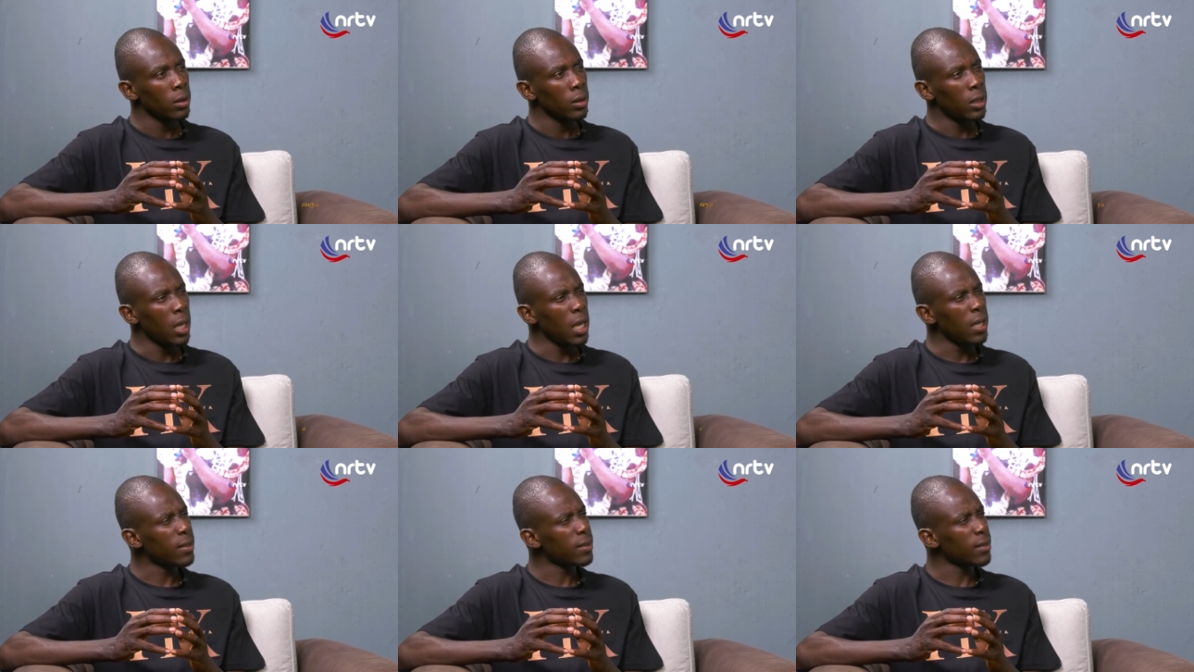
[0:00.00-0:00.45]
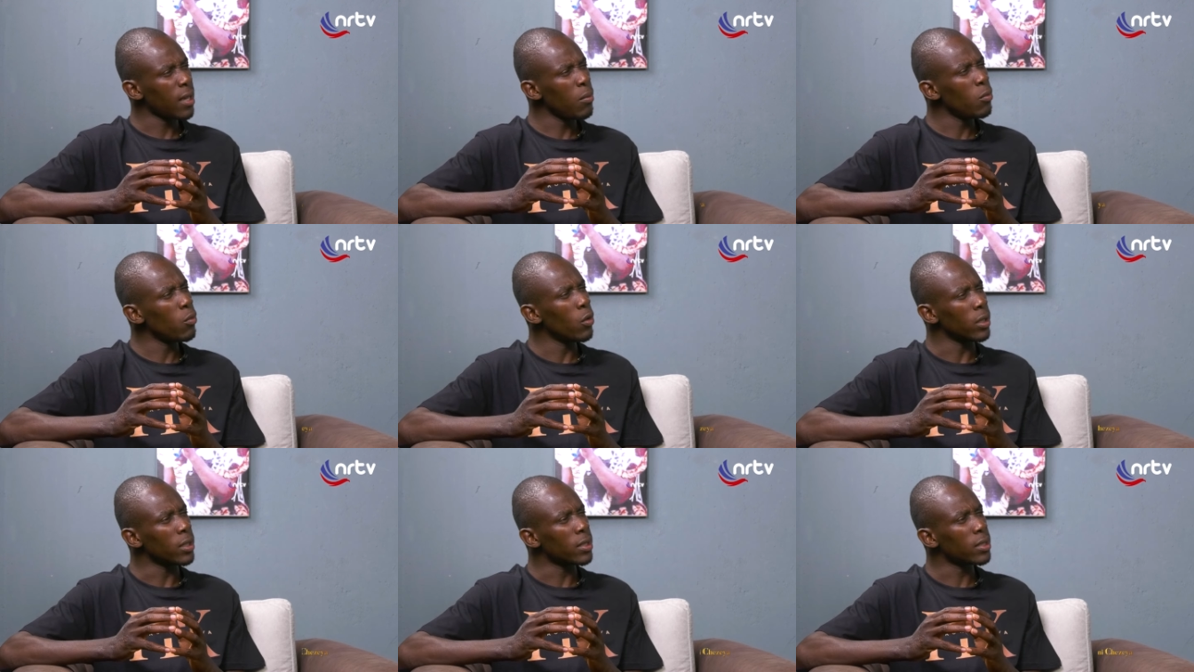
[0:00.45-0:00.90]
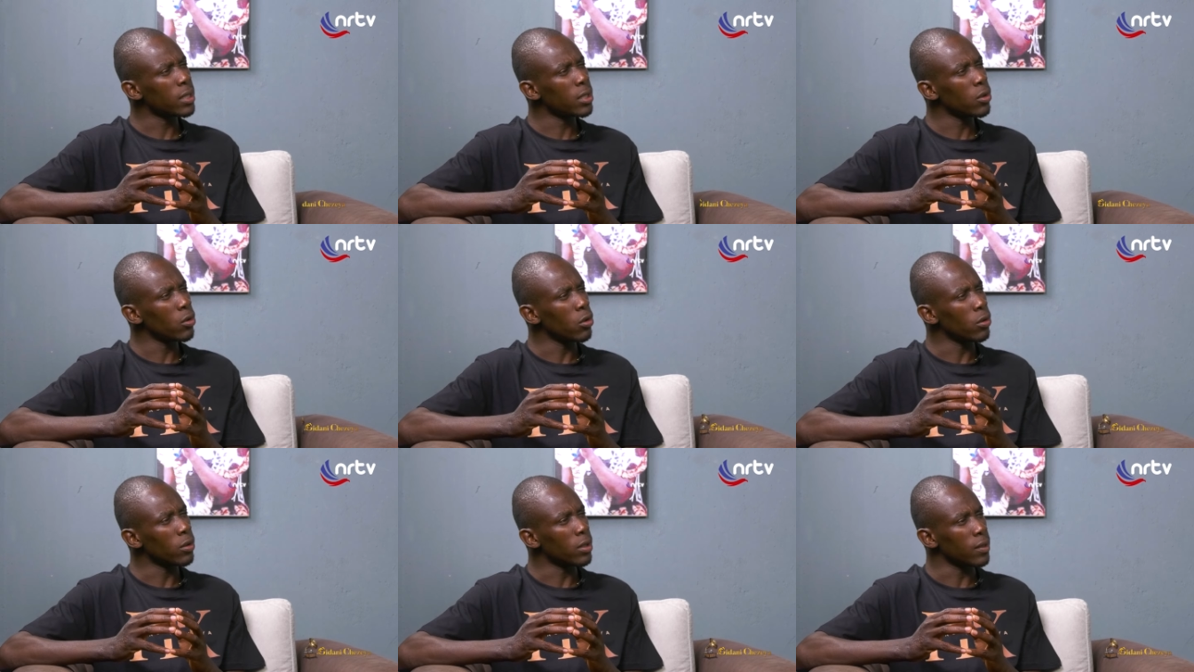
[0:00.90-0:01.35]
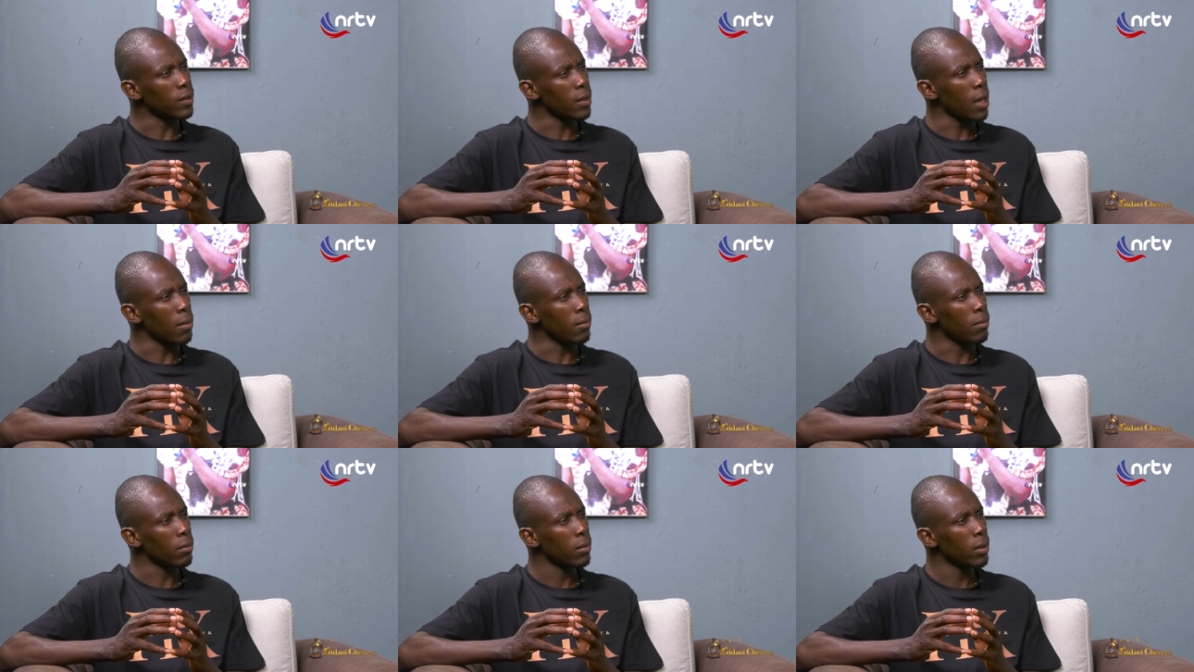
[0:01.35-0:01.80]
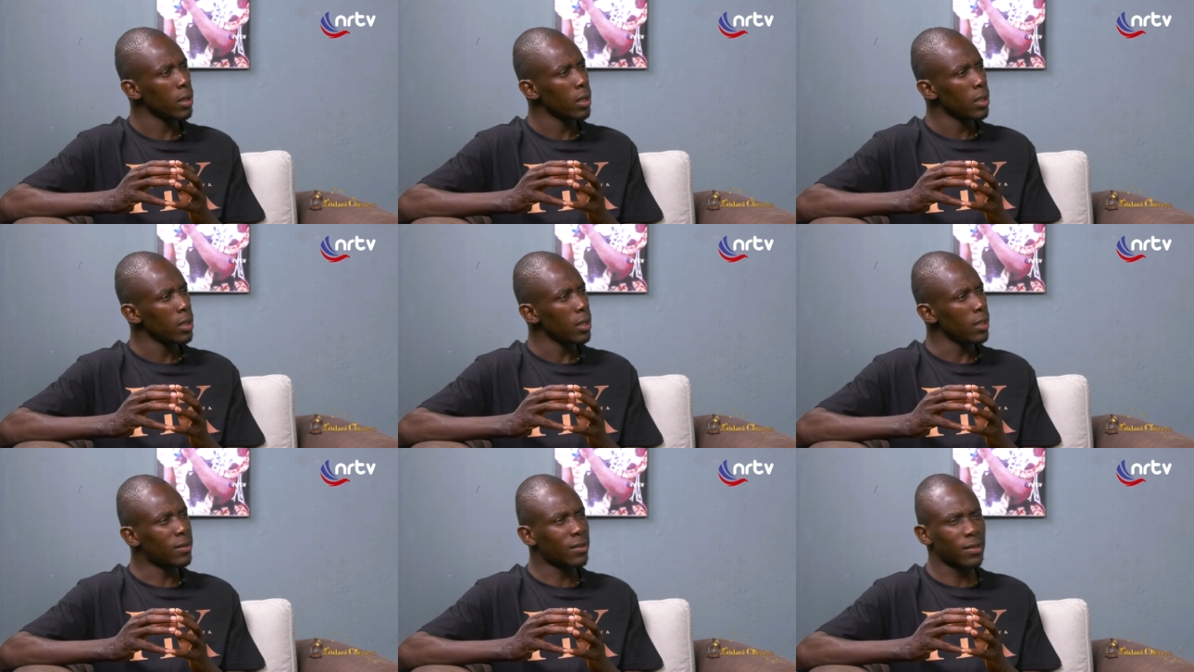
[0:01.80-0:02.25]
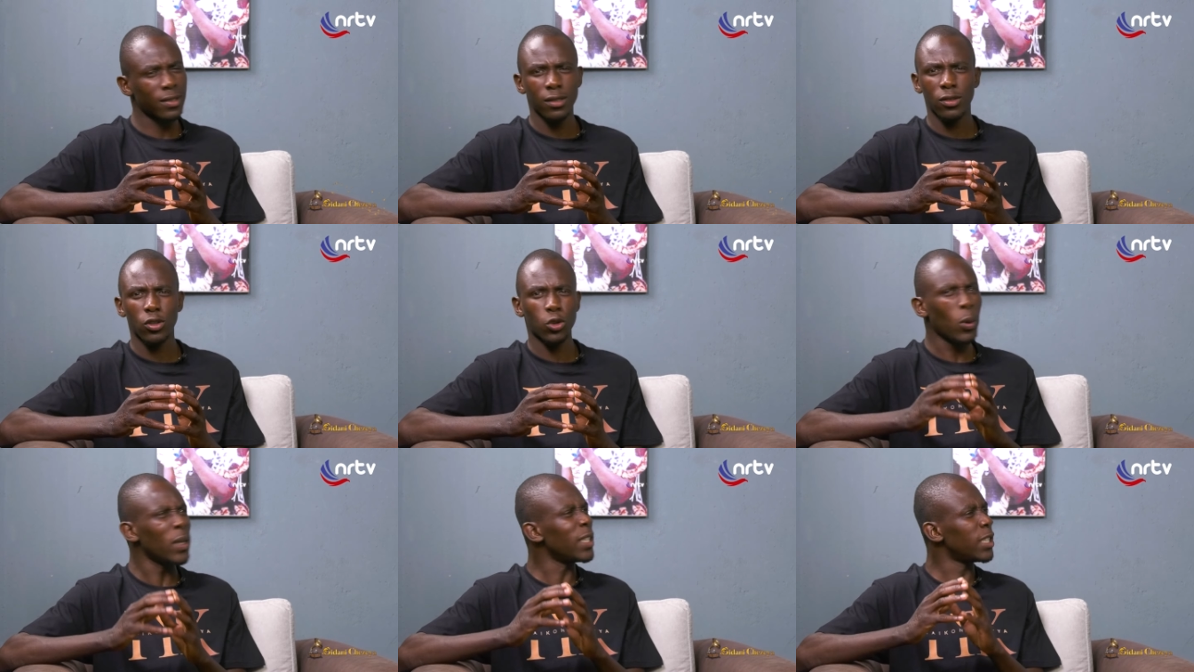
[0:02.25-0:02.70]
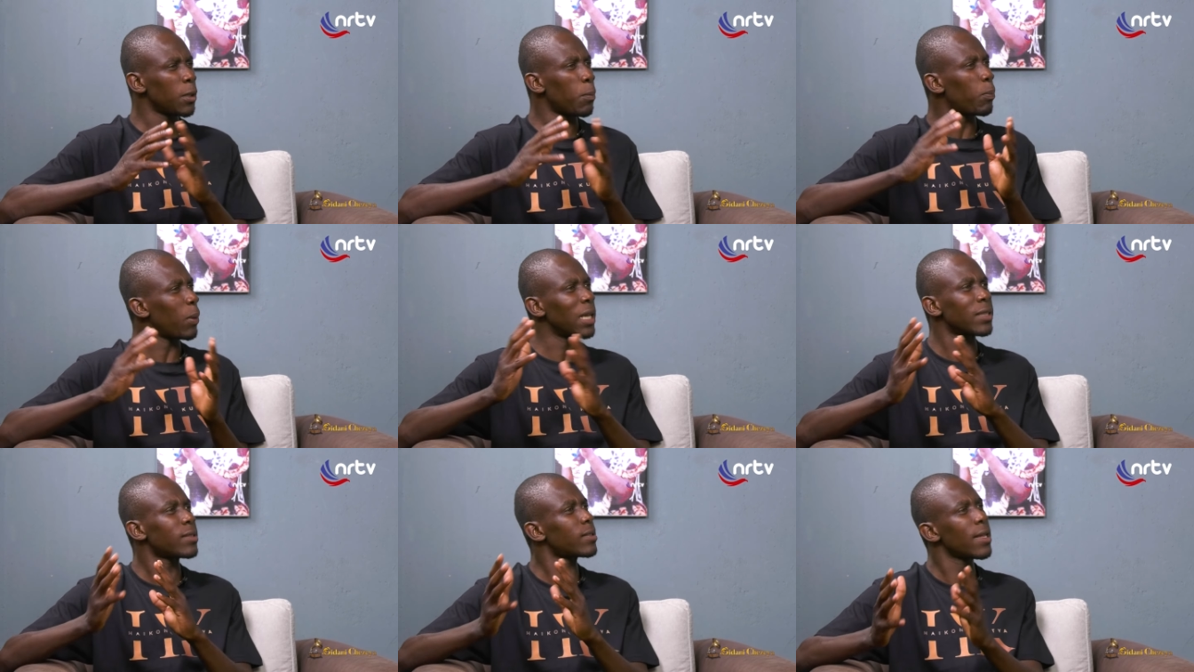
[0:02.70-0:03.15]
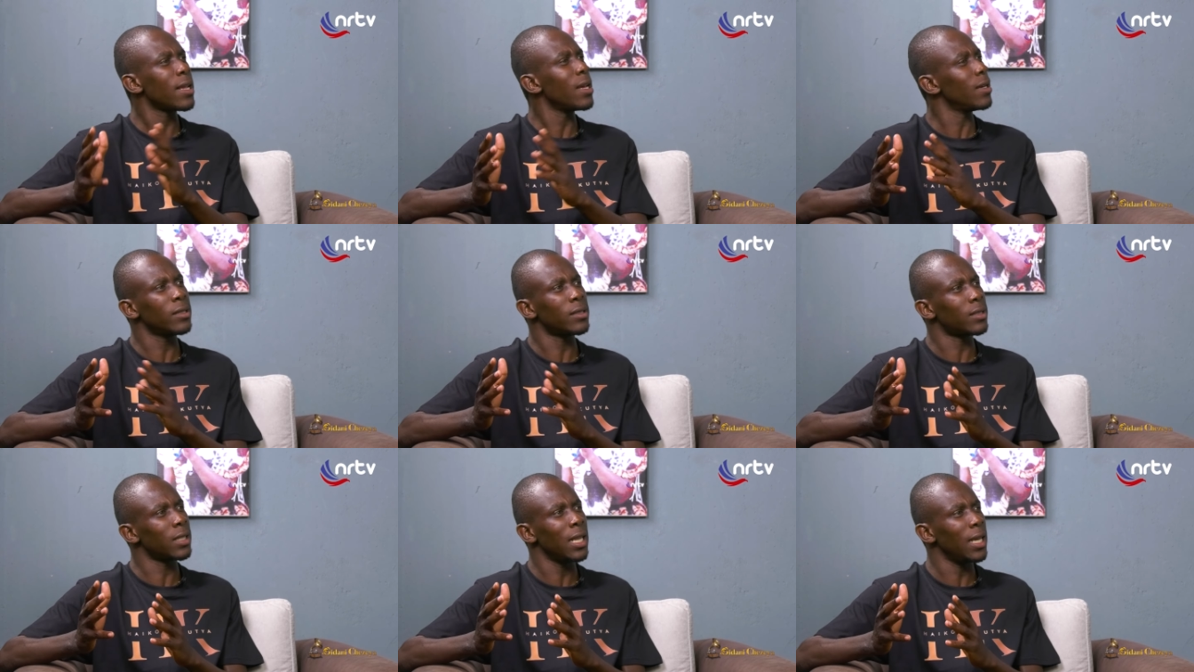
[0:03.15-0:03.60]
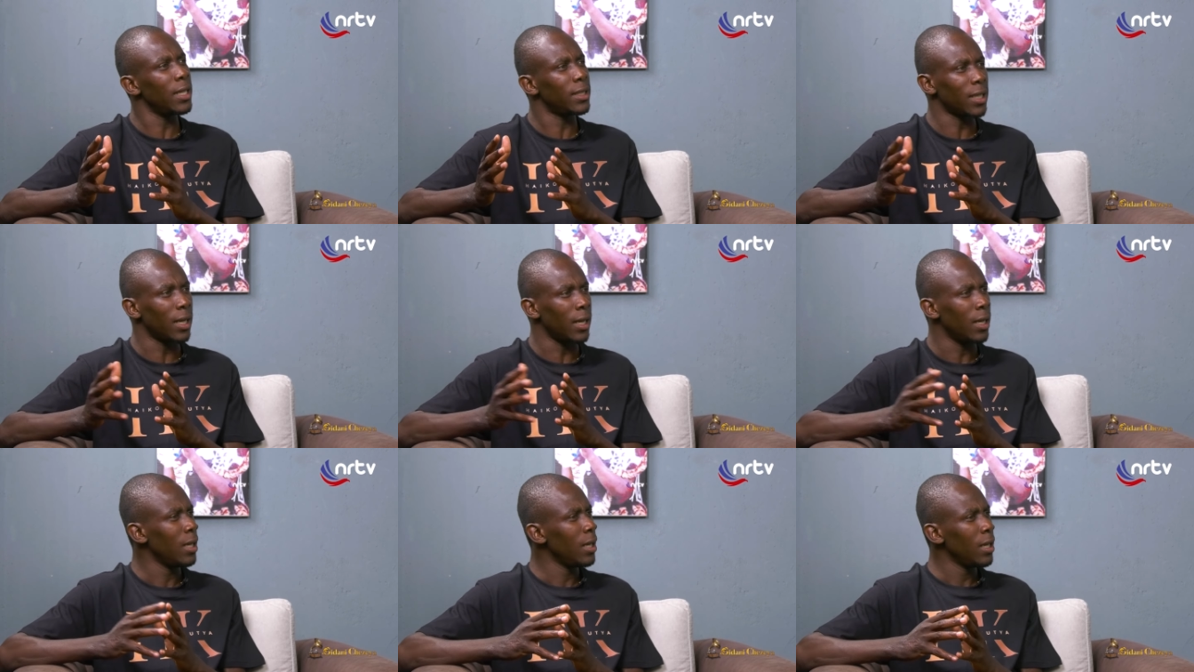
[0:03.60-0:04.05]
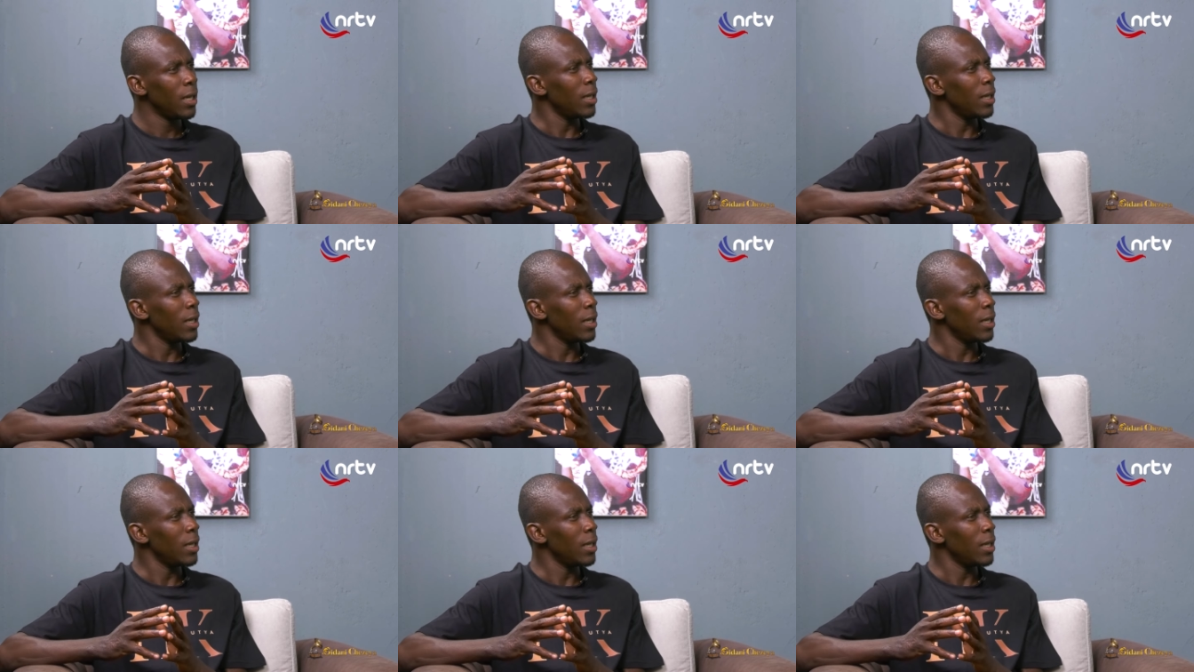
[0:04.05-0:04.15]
they somewhat still look the same. It's 20 plus years later,